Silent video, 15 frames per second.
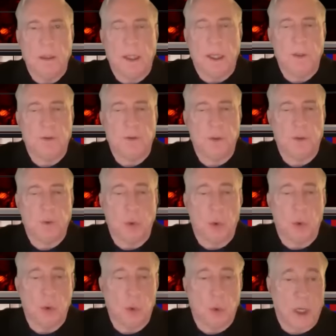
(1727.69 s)
as this
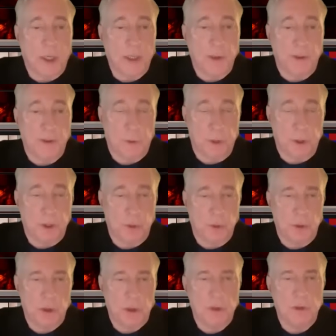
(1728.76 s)
war widens, which it
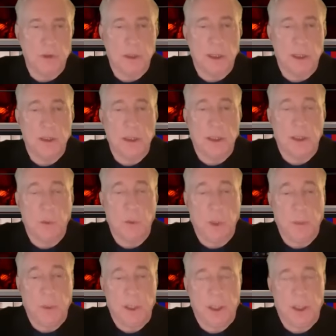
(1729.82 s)
will, and
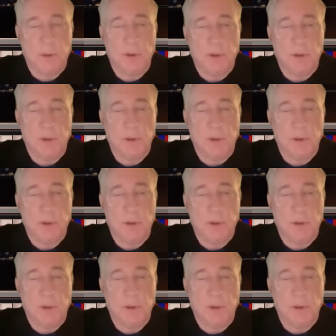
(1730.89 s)
we become